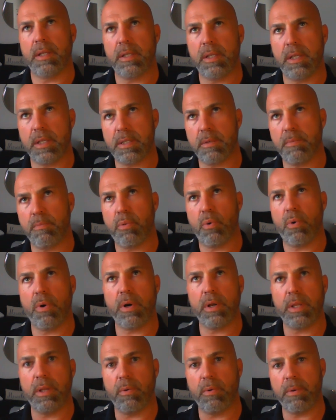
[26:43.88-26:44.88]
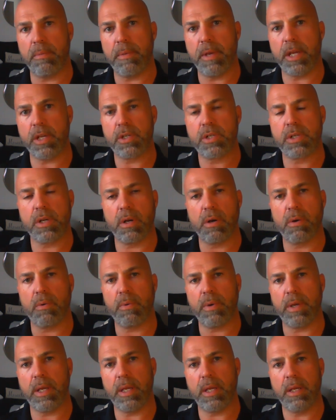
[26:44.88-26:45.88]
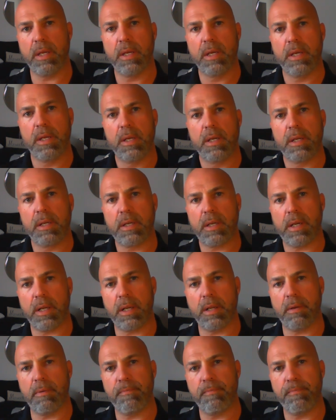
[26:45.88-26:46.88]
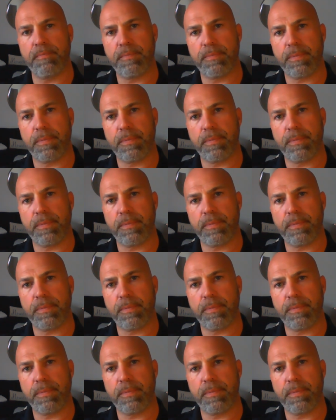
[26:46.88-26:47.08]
it's important that we make sure we kind of